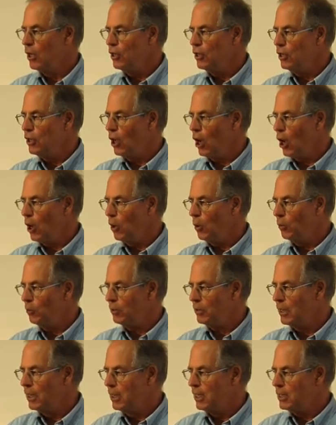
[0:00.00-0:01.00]

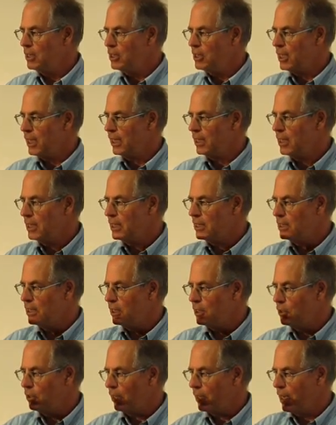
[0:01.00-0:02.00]
Don't stick this
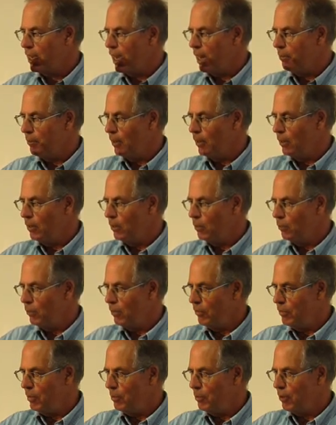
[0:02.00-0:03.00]
in your camera
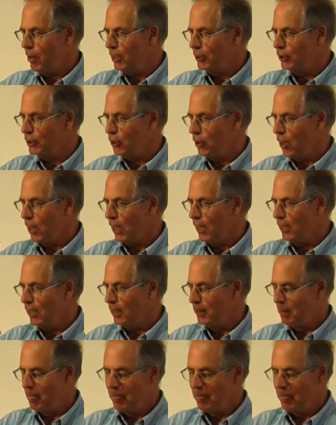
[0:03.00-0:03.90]
with the brush on.